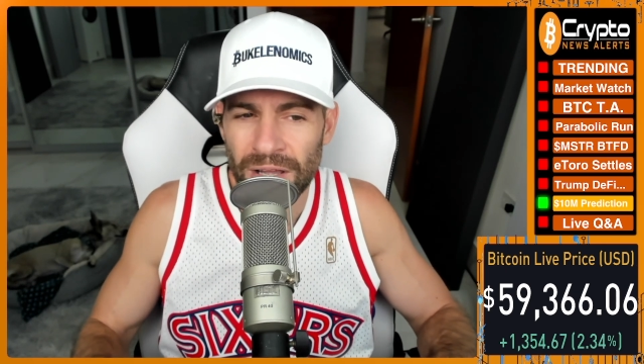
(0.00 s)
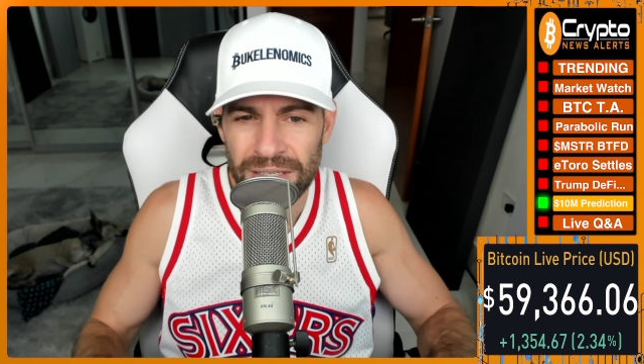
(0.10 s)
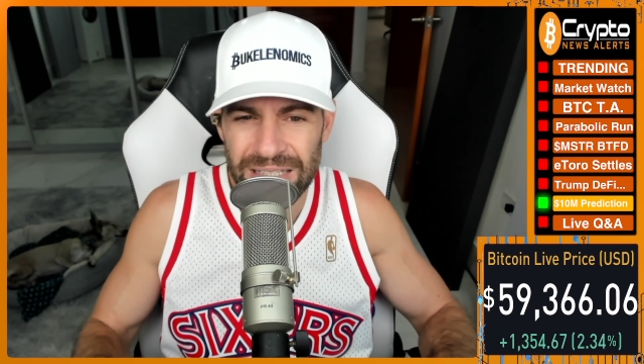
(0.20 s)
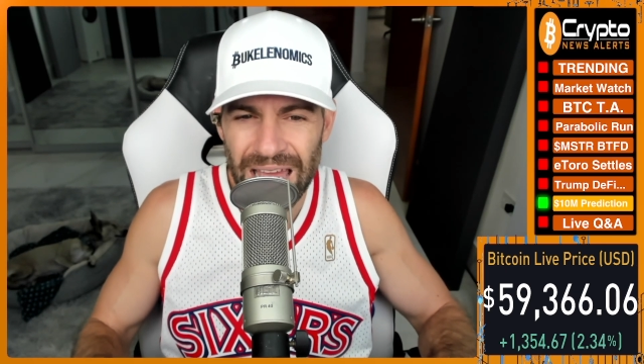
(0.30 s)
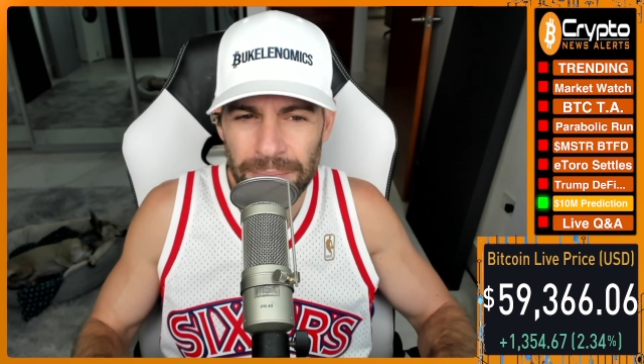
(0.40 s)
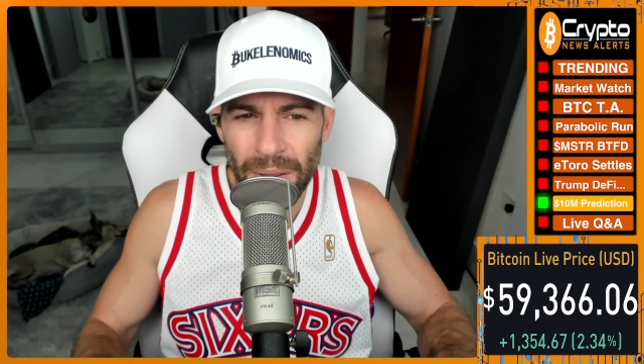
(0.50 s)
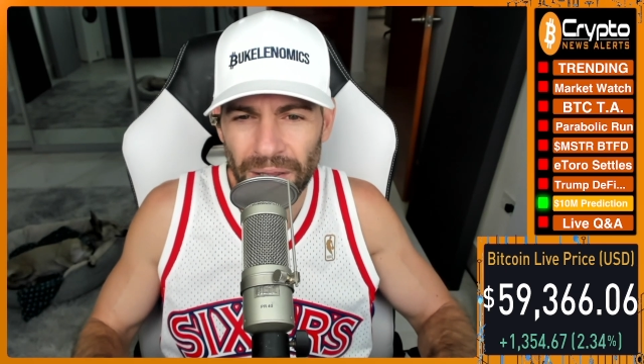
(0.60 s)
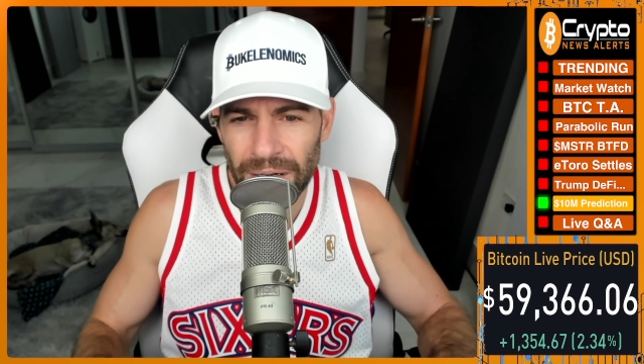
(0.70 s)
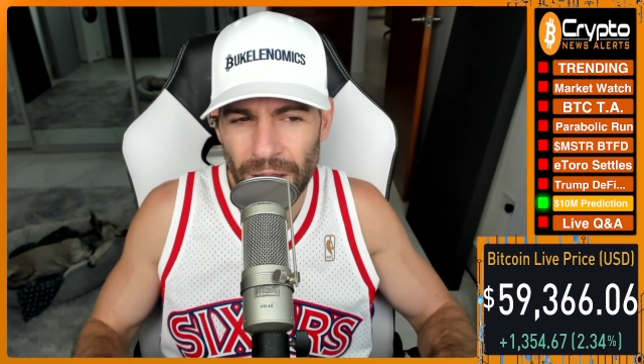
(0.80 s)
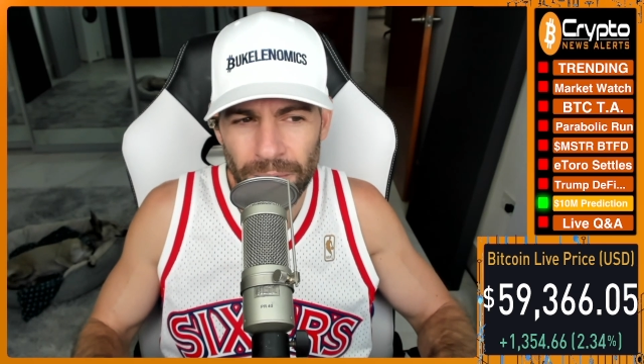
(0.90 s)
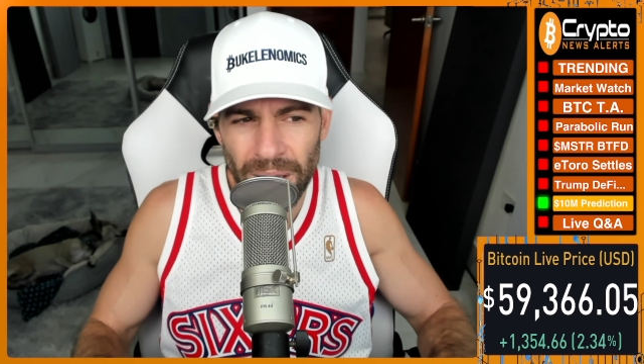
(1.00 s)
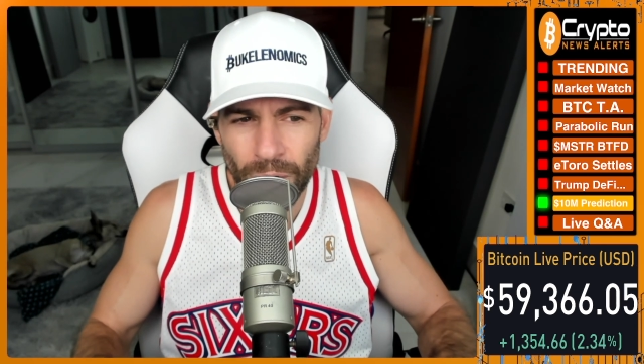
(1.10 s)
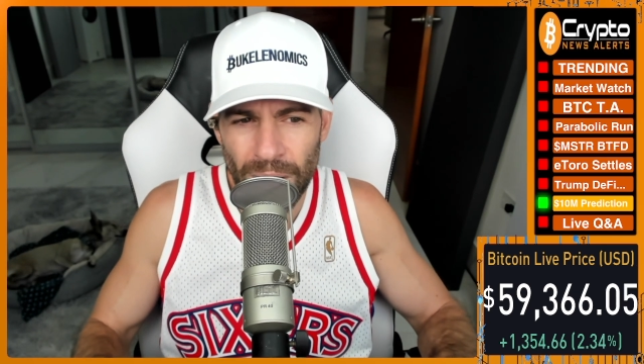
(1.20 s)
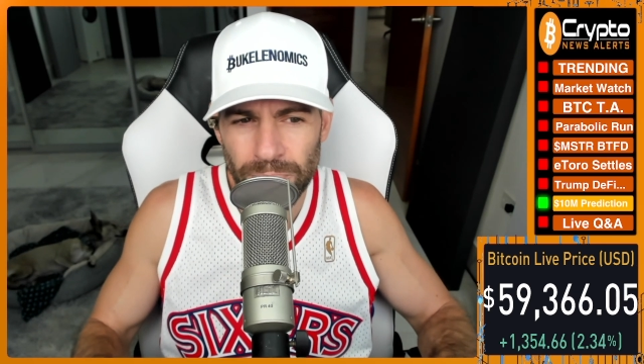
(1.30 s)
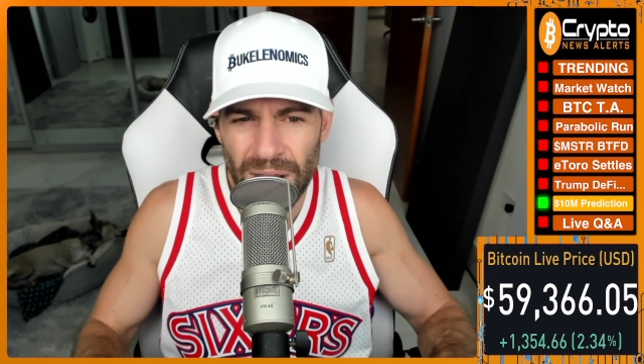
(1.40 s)
$10 million
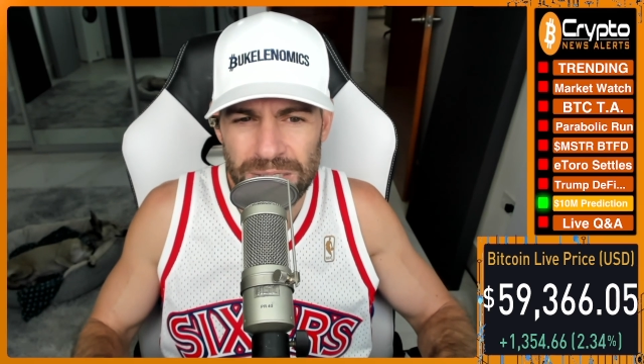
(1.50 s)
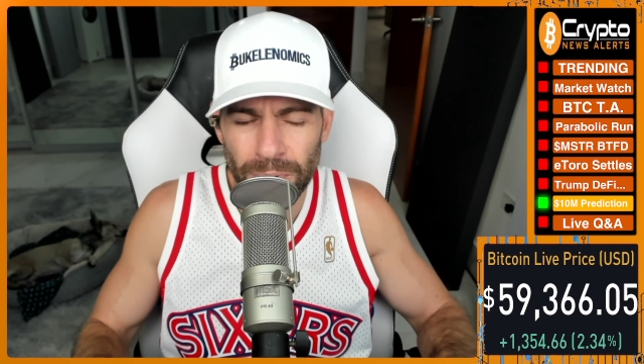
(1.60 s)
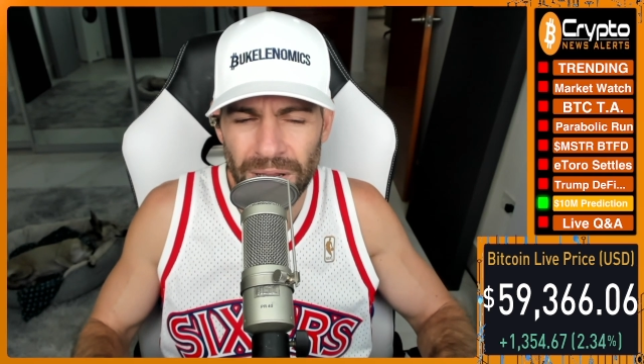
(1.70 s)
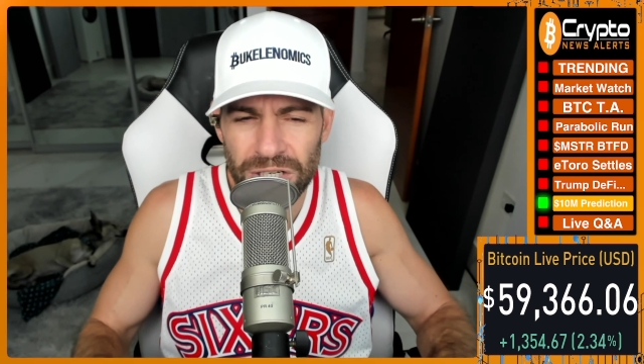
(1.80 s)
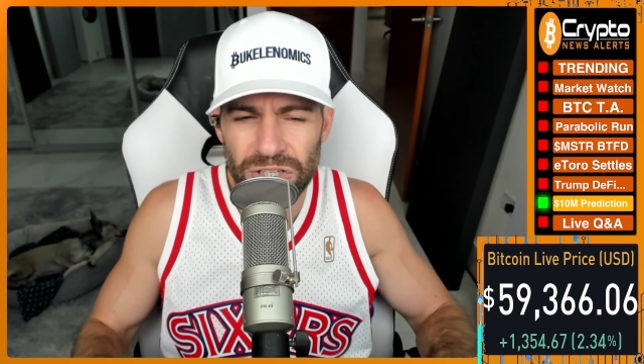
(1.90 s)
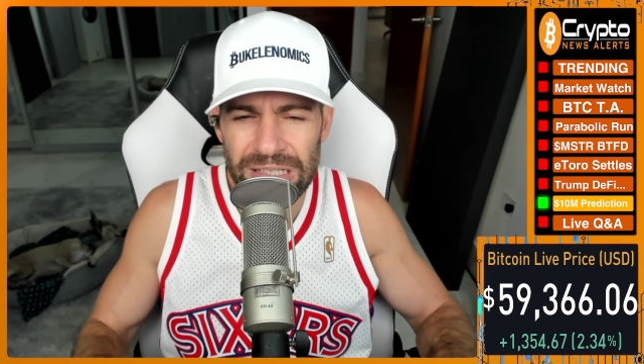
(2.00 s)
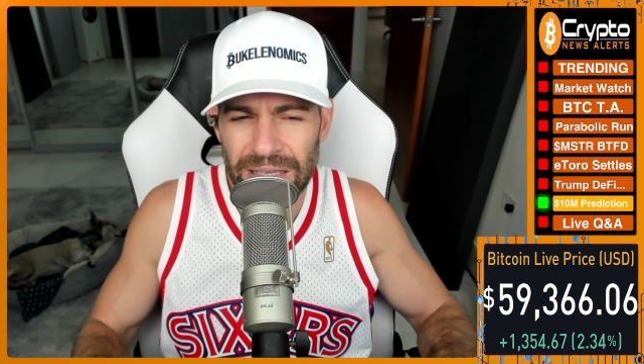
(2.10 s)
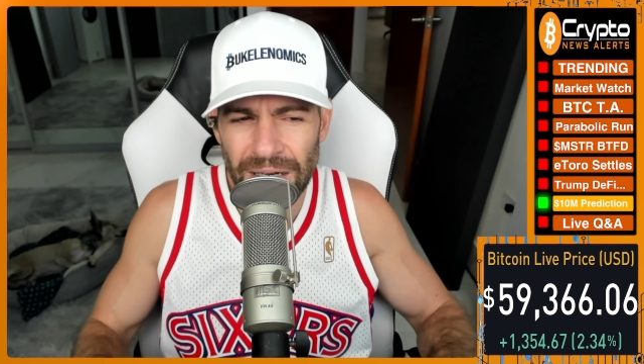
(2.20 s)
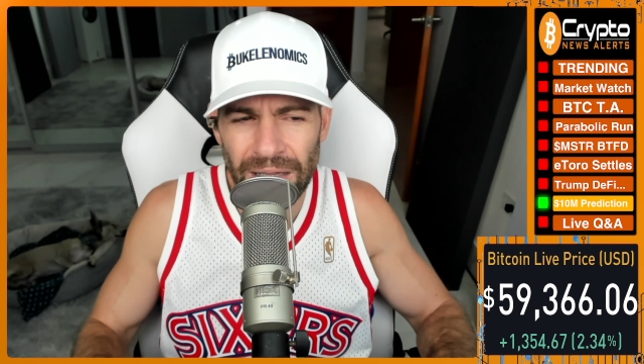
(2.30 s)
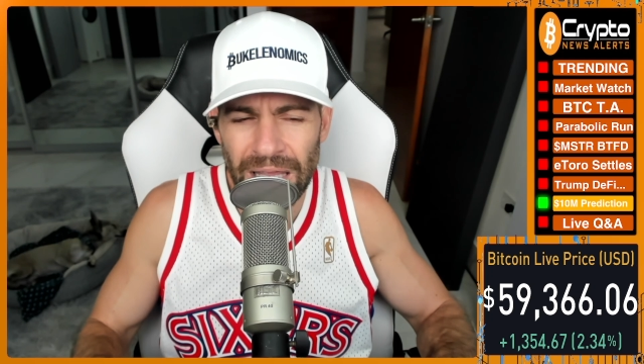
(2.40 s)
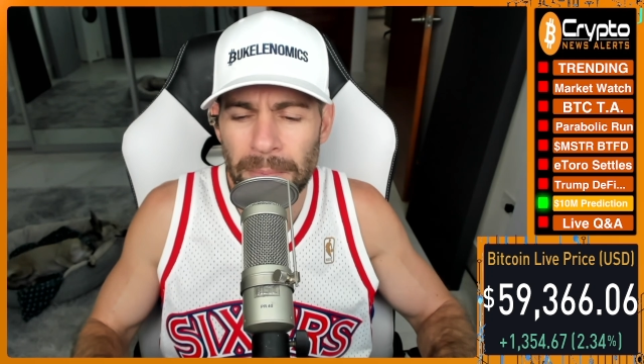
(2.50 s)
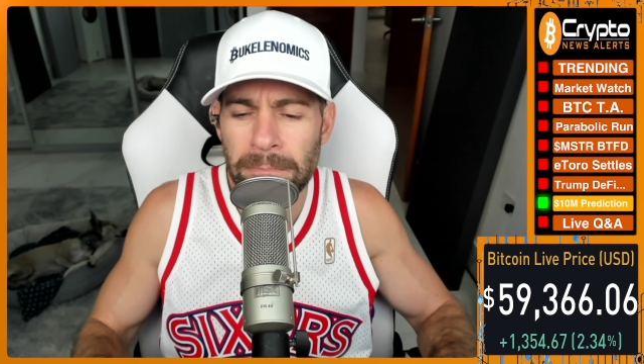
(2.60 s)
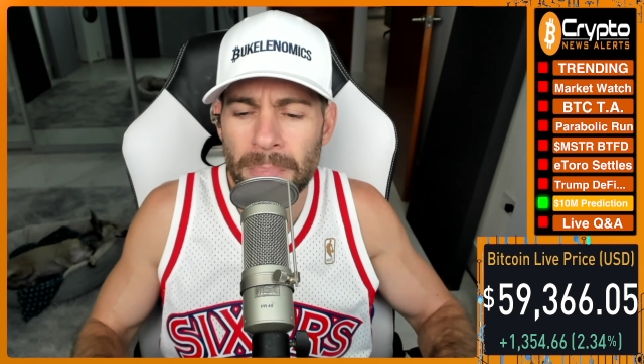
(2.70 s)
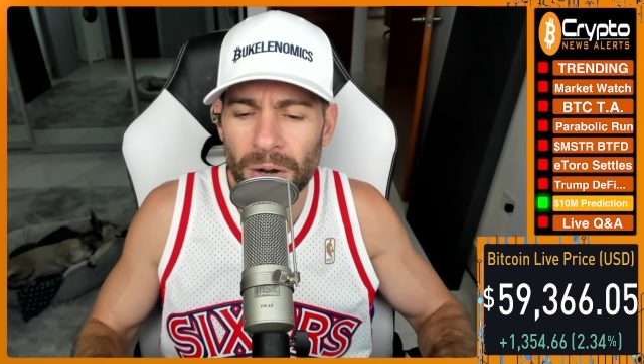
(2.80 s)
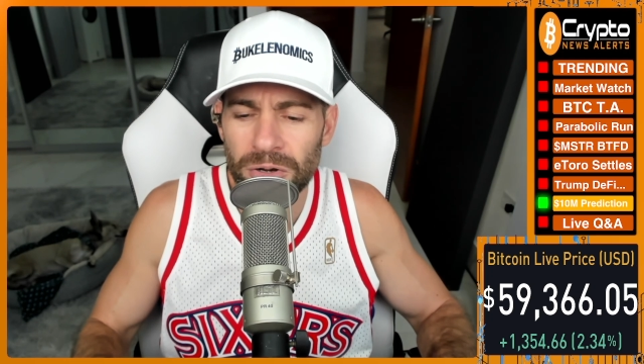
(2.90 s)
Bitcoin price prediction suddenly
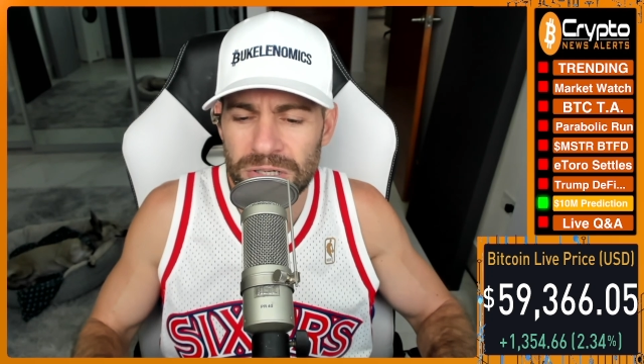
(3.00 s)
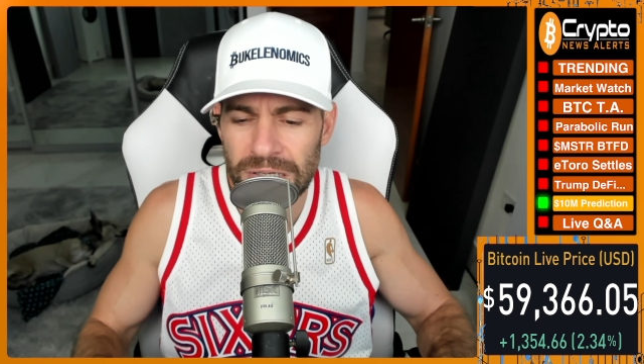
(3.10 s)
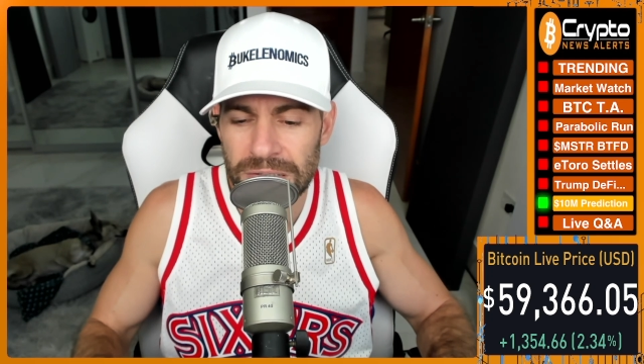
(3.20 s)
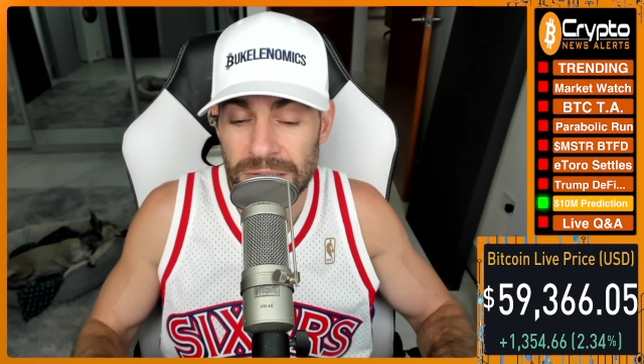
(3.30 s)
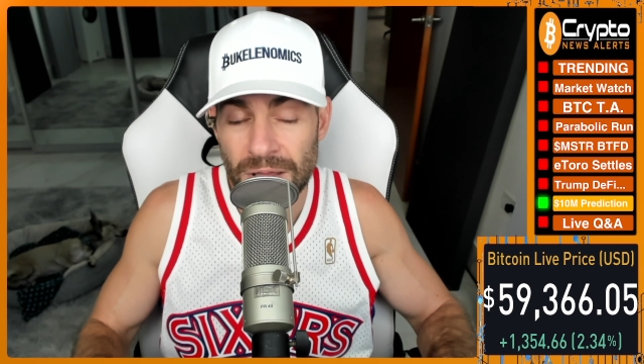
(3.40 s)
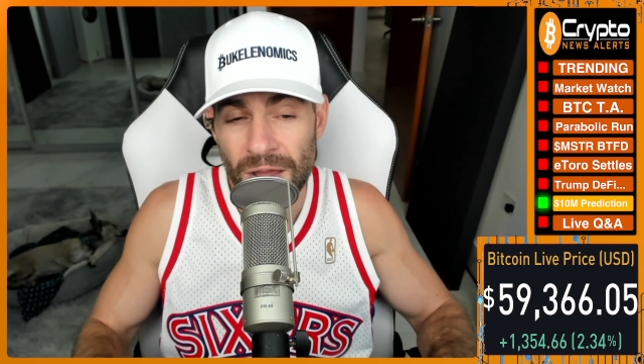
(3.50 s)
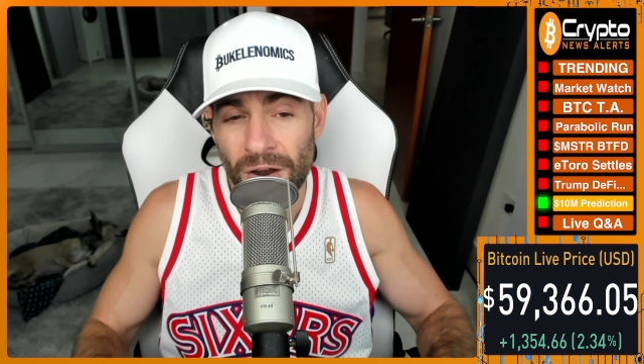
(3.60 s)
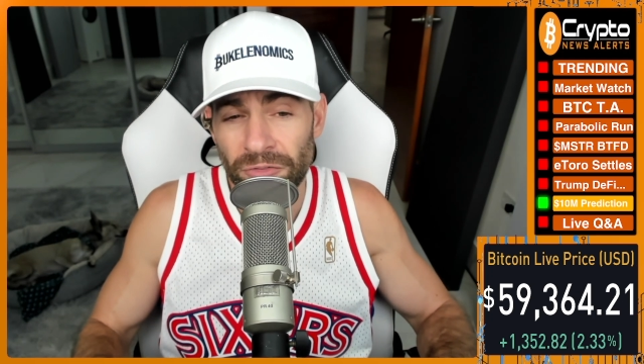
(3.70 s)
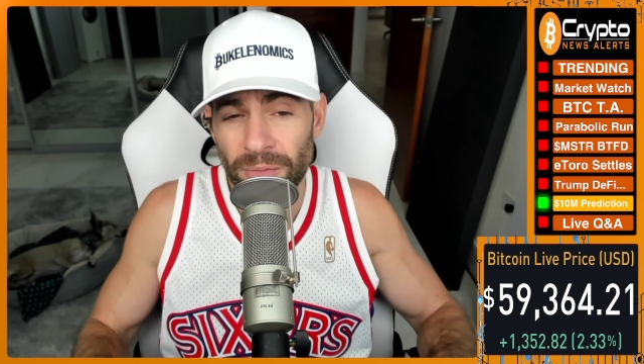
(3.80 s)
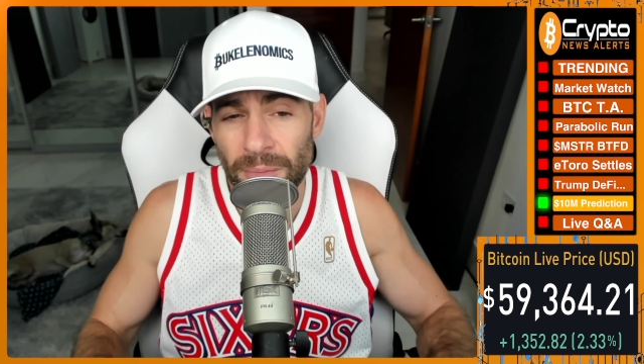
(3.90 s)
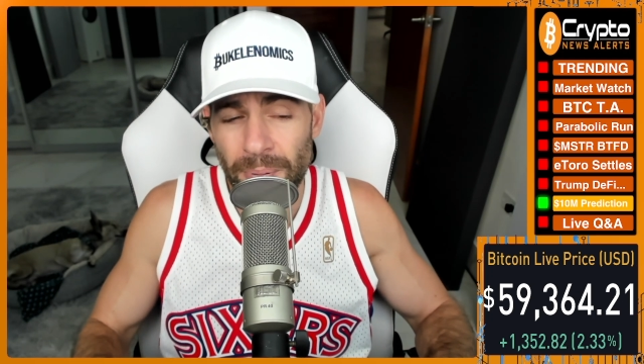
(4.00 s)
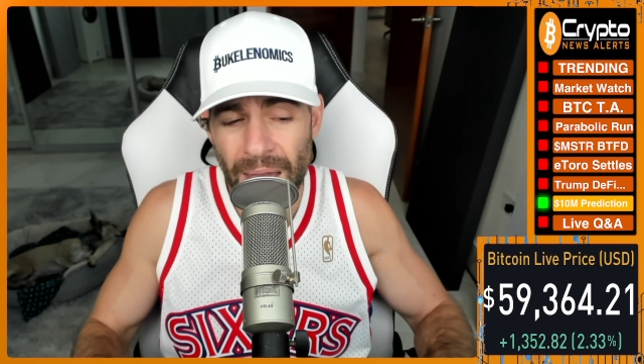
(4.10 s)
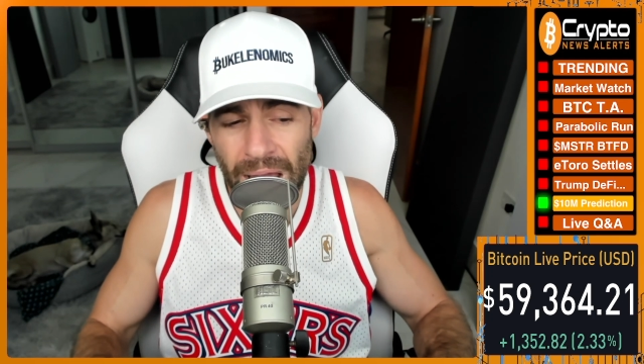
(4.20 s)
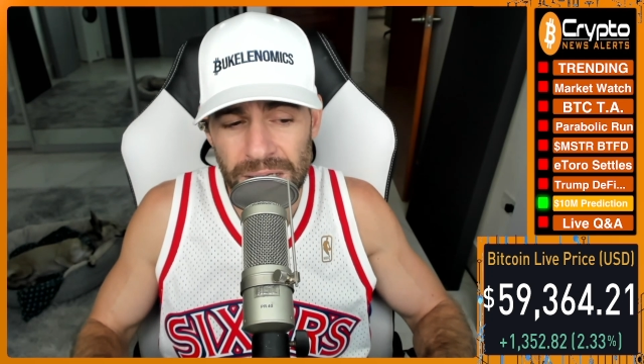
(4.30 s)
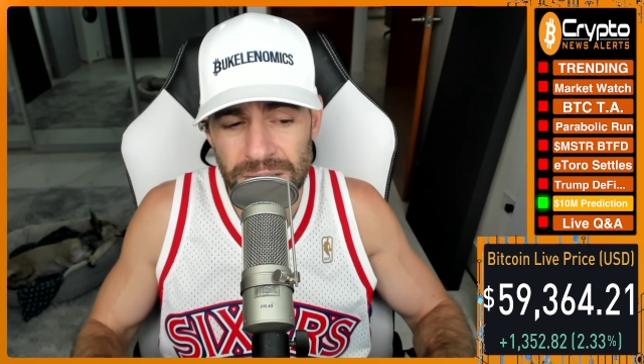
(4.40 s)
emerges from the
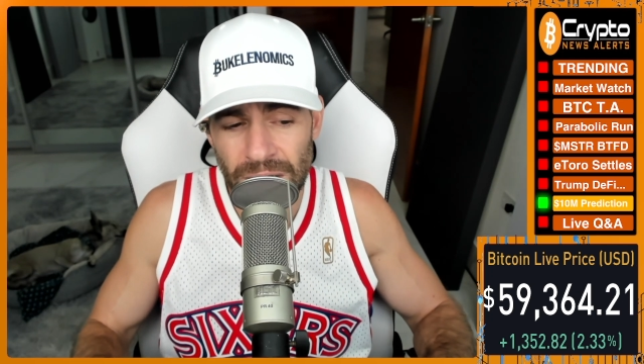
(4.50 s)
past.